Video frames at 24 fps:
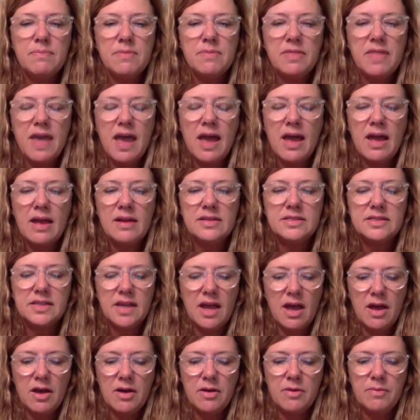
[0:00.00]
that
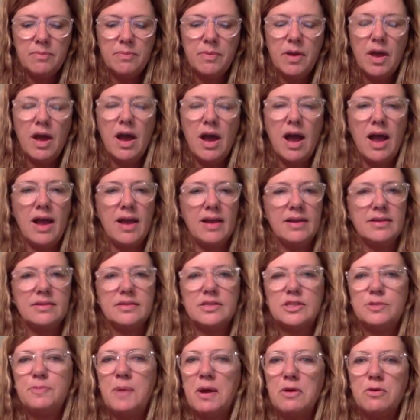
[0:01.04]
I
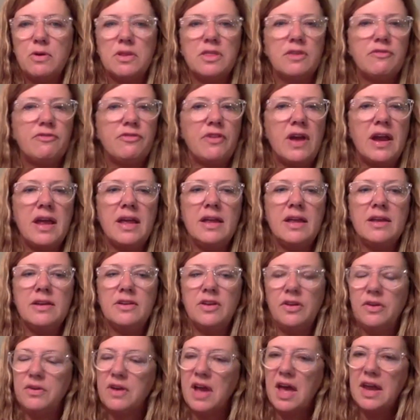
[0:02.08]
spoke with a friend
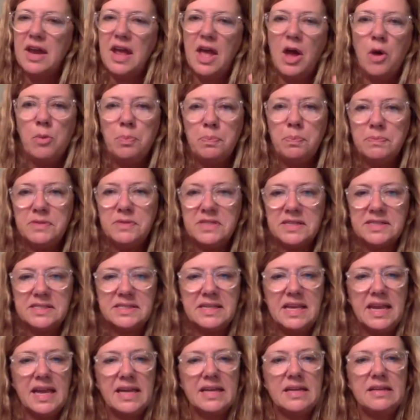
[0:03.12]
who kind of helped us
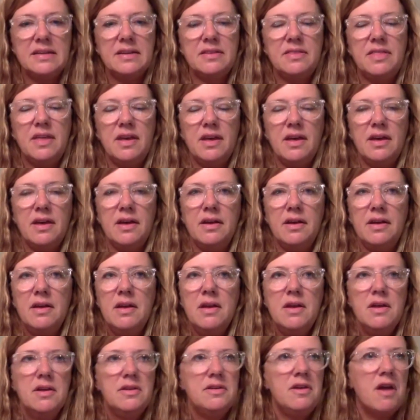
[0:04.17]
get the
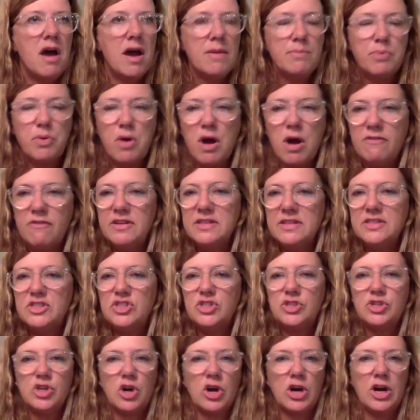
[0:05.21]
nonprofit
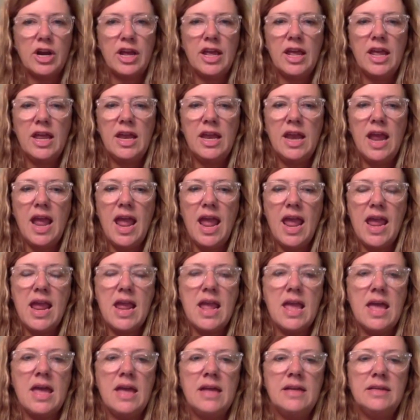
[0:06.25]
started.
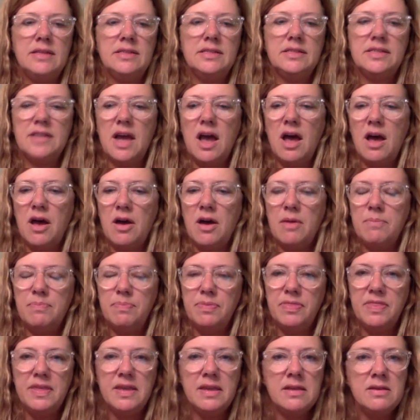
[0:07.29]
And
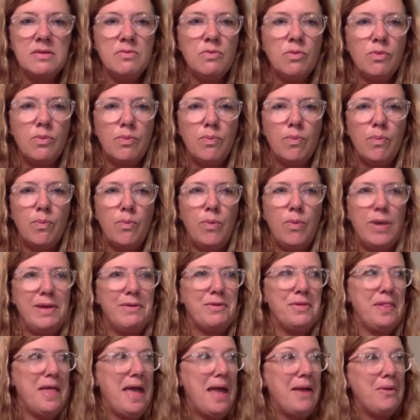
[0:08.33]
then we
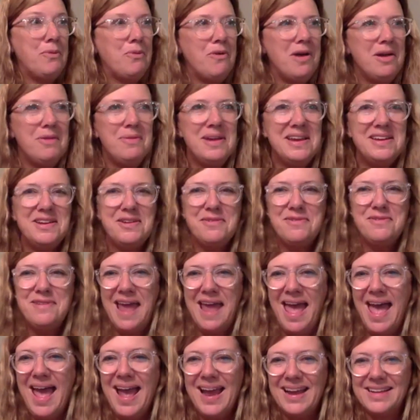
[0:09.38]
were like, what do we do
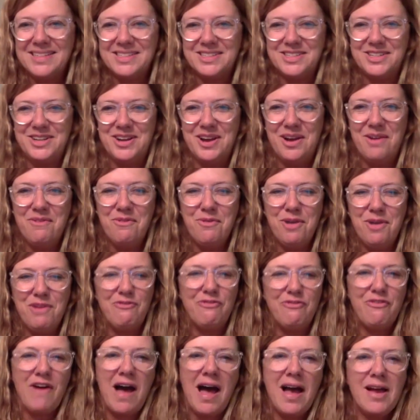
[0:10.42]
next?
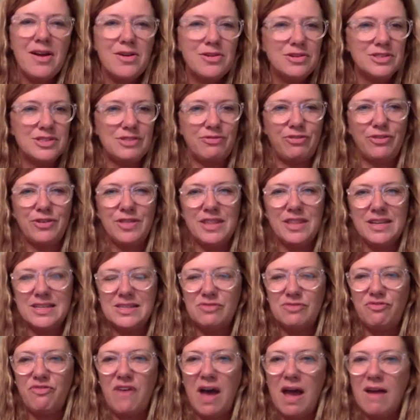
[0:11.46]
We filed for
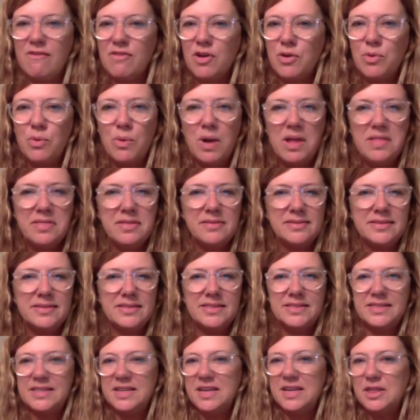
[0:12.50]
this
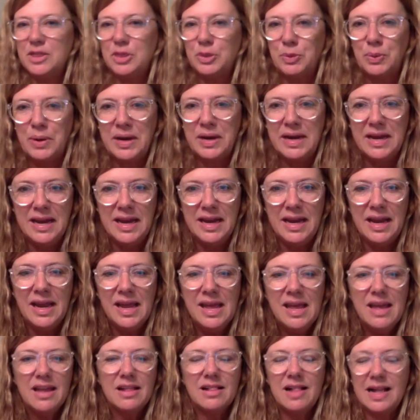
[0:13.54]
501c3
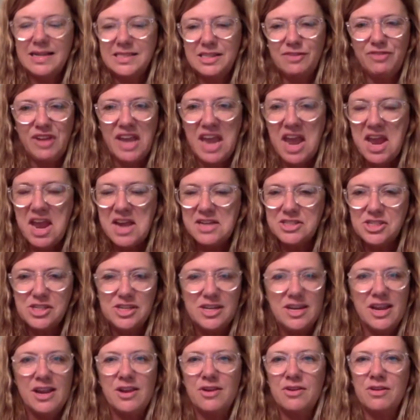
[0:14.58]

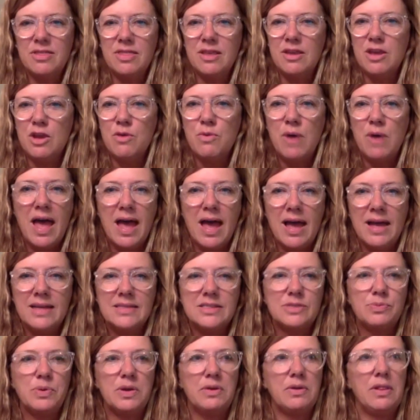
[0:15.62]
classification here in the
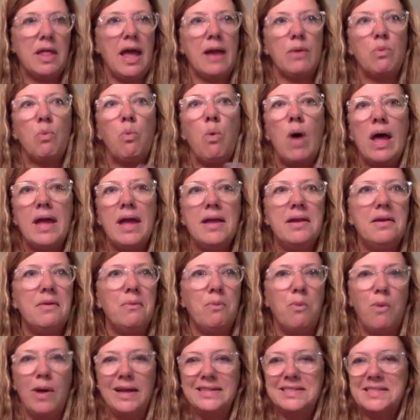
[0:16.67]
US. We were like,
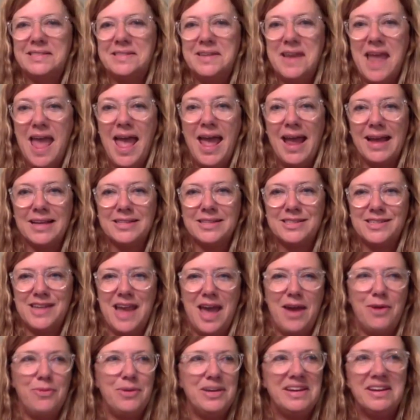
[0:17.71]
what's next?
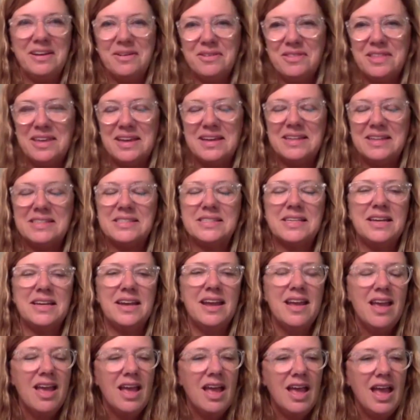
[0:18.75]
How do we do this?
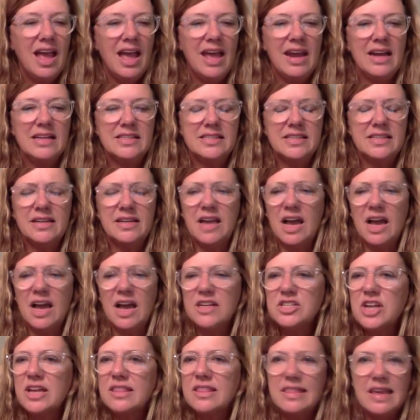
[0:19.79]
And I said,
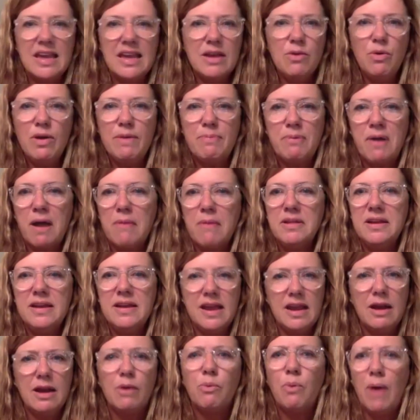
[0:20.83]
gosh, I think we probably
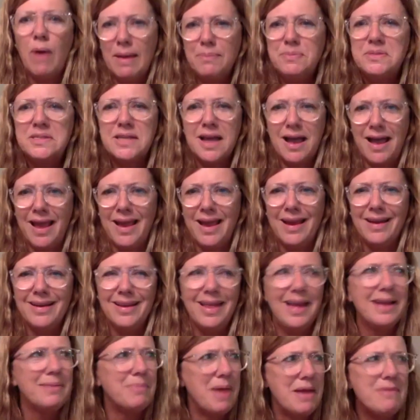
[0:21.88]
need a website.
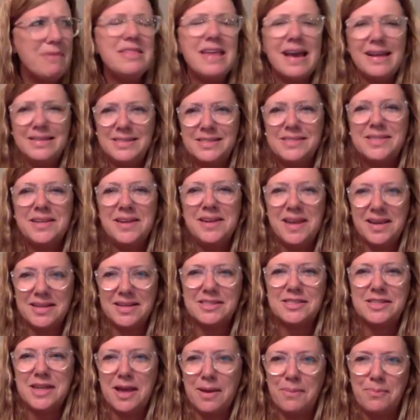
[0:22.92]
Like maybe that's the
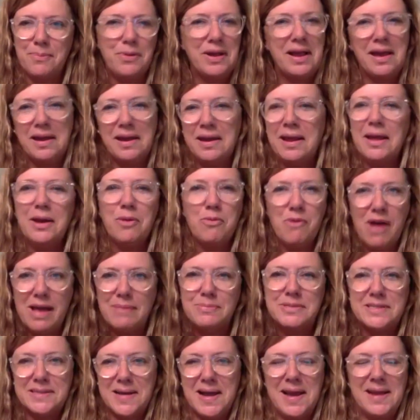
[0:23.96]
next step. We got to get a
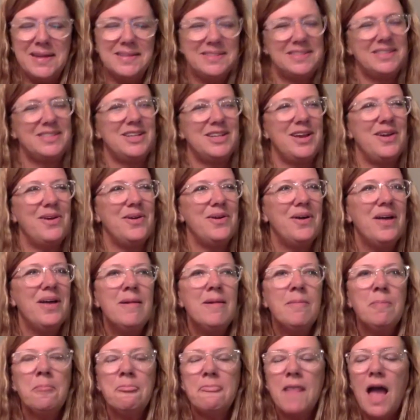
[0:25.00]
website. So
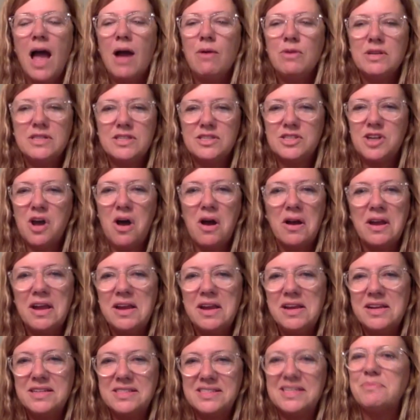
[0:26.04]
I was
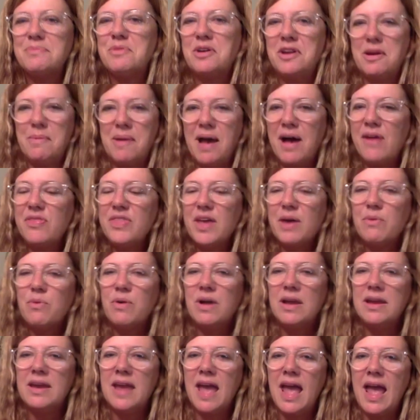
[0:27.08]
talking to someone about that
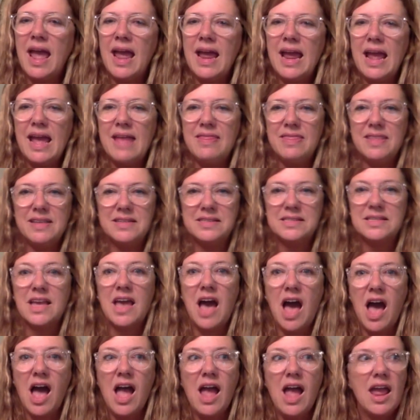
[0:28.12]
one day, and this
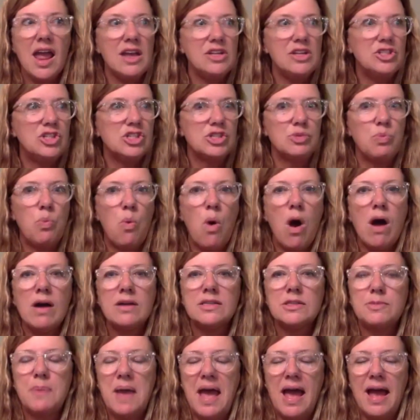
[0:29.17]
guy just
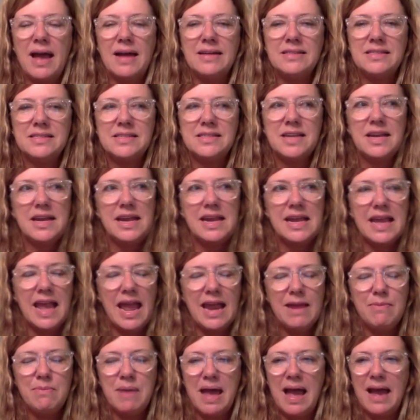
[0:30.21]
walked past and he
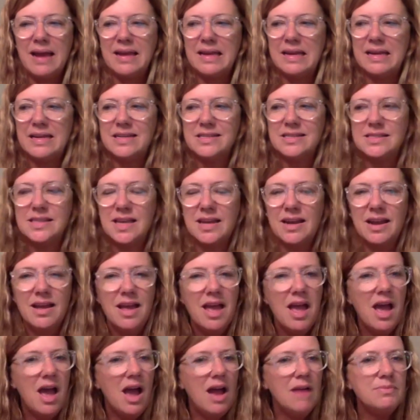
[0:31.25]
came back and he said,
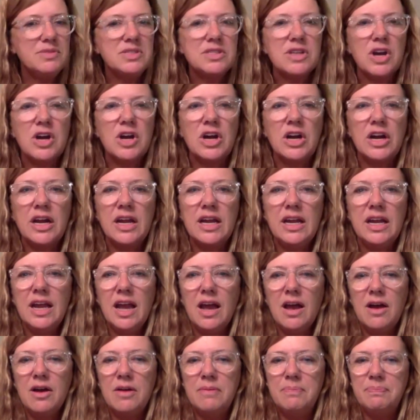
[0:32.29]
I'm sorry,
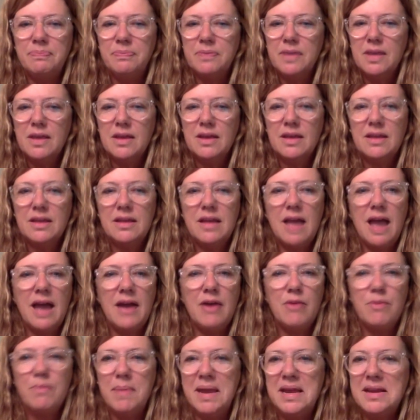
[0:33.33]
I
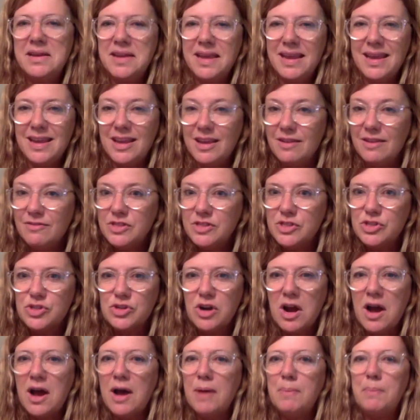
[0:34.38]
don't mean to
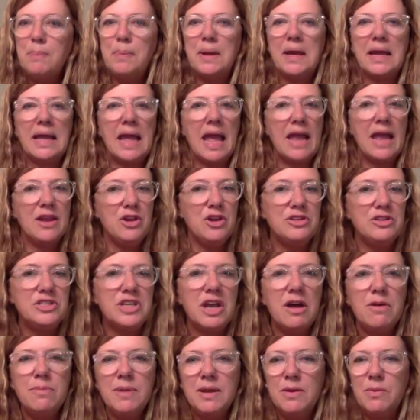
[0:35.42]
eavesdrop, but can you
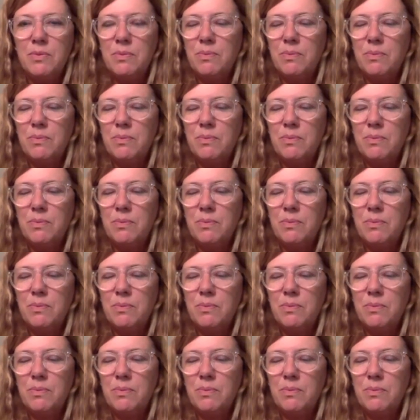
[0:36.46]
tell me